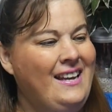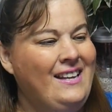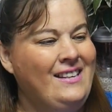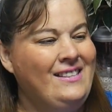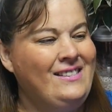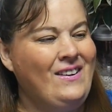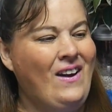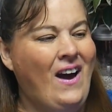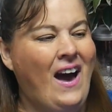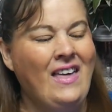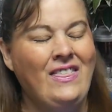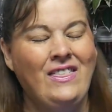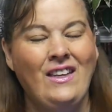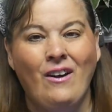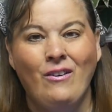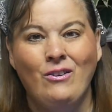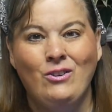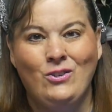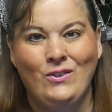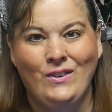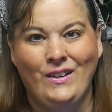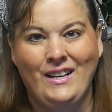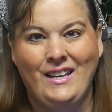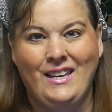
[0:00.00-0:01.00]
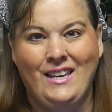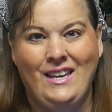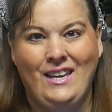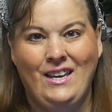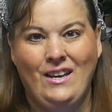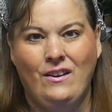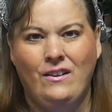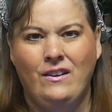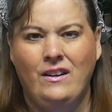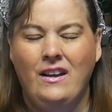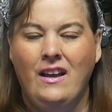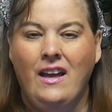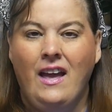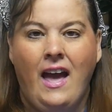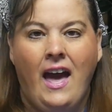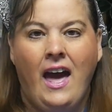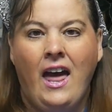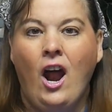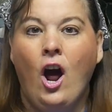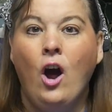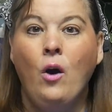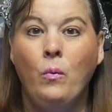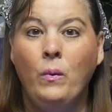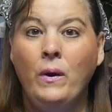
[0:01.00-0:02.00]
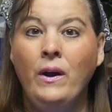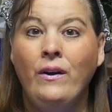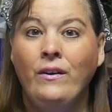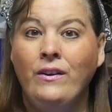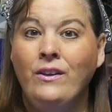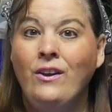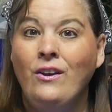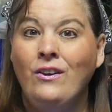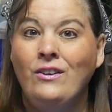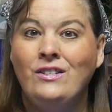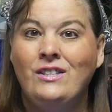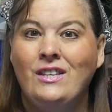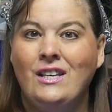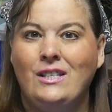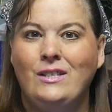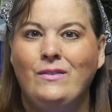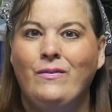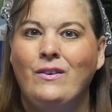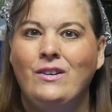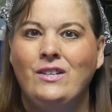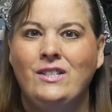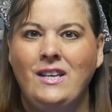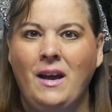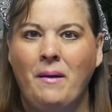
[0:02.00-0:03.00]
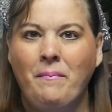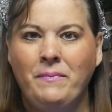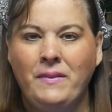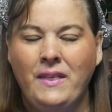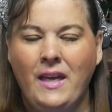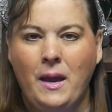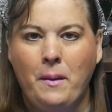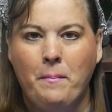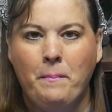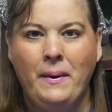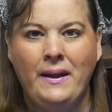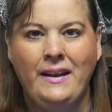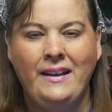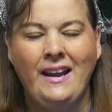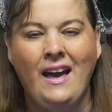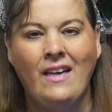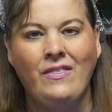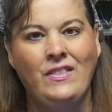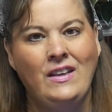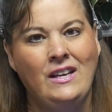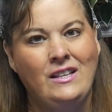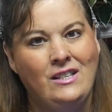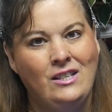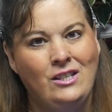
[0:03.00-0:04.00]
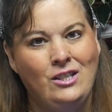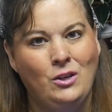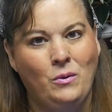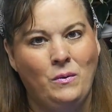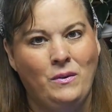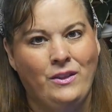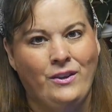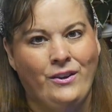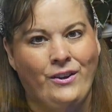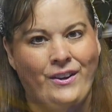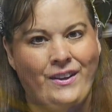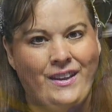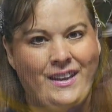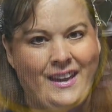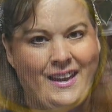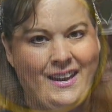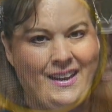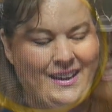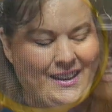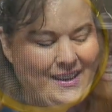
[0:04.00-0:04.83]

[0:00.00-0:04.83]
So I thought it was really cute. And I will use this for something, but nothing to do with cooking.